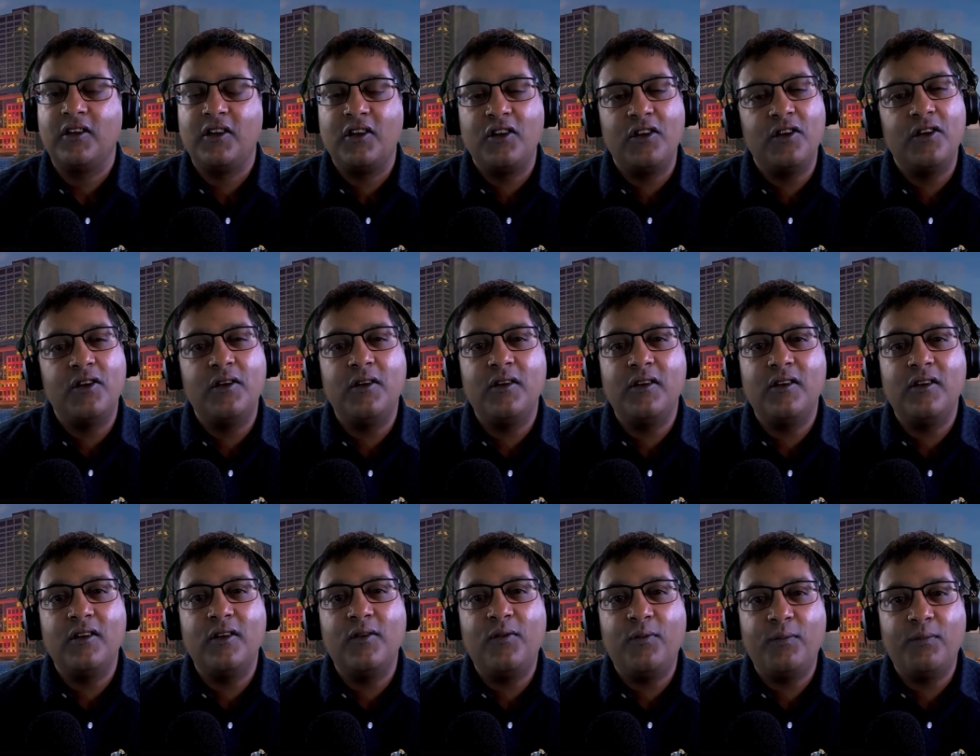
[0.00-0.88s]
you,
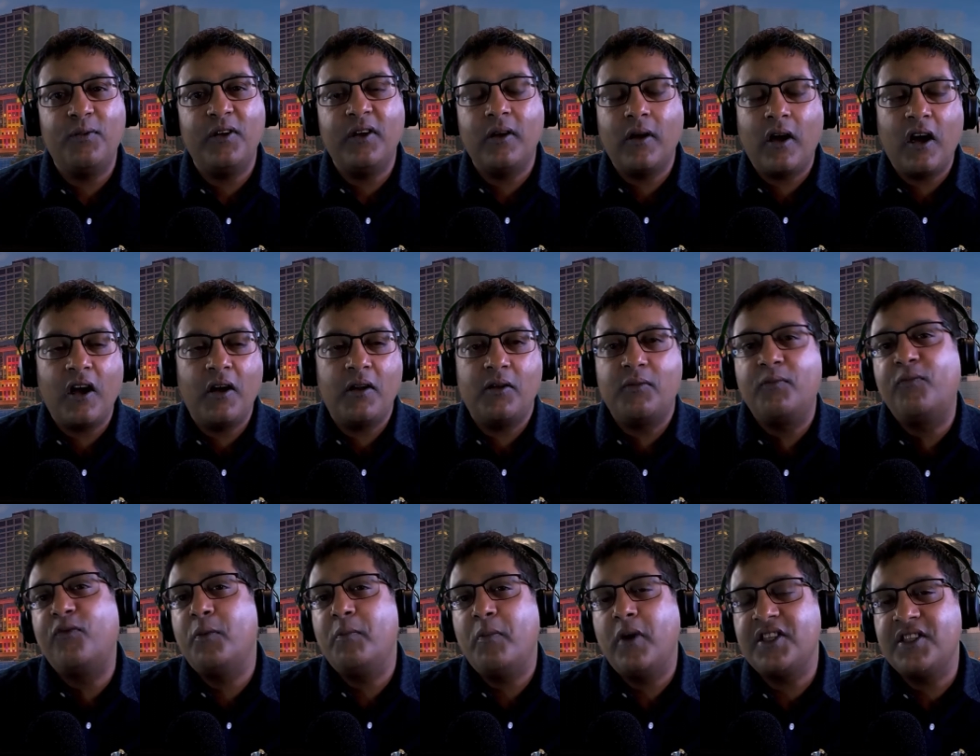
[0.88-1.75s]
you oh, for
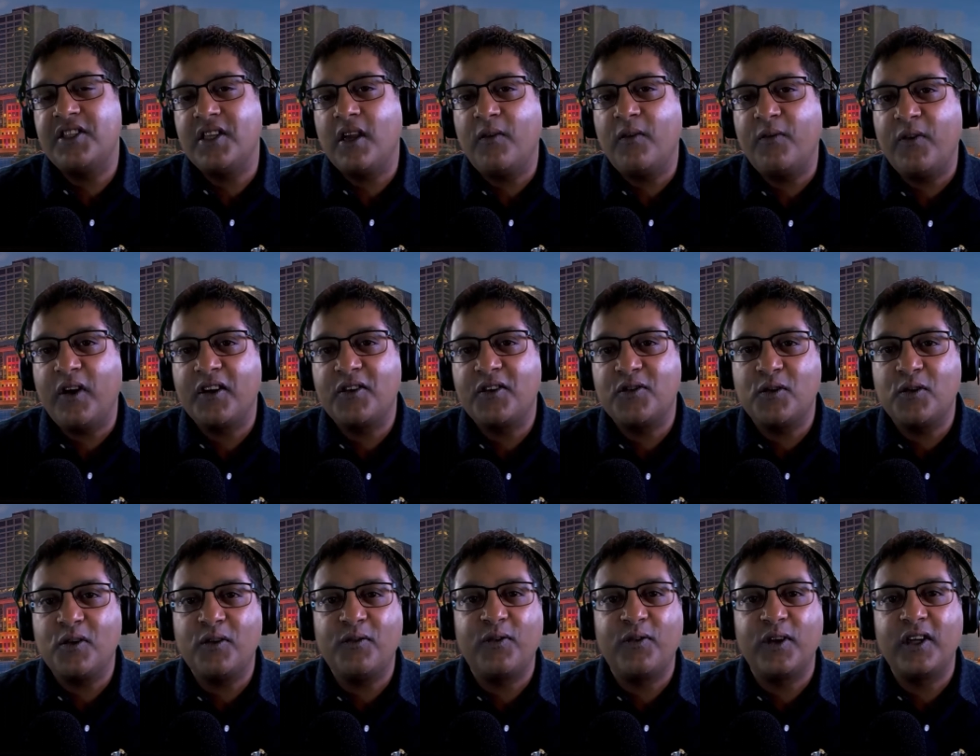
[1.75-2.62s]
myself, I sort
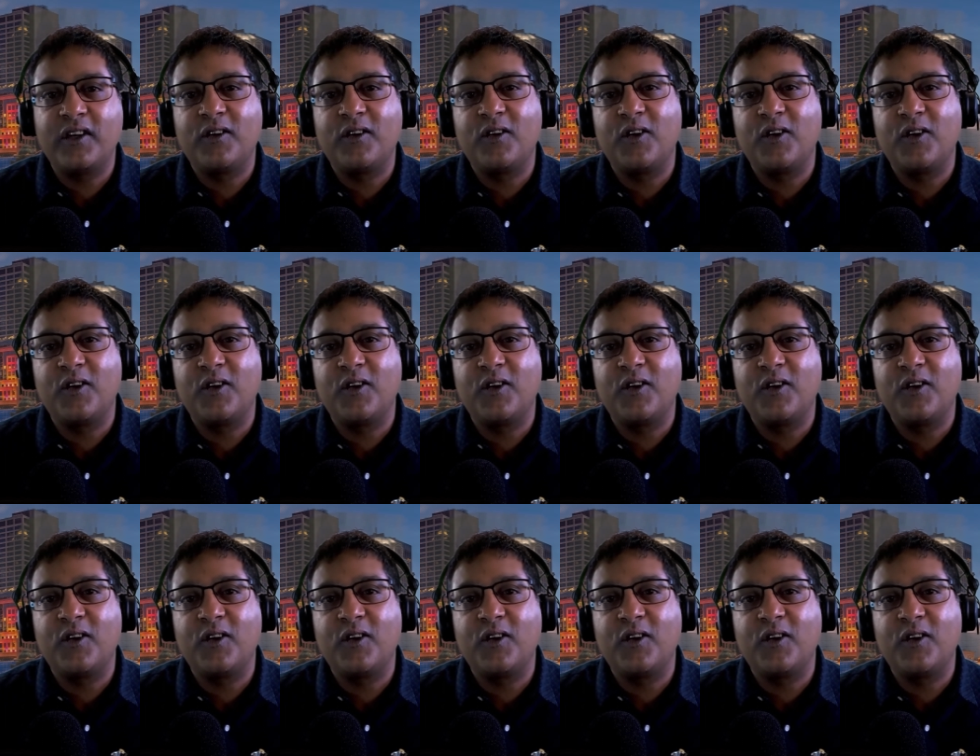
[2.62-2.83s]
of forget.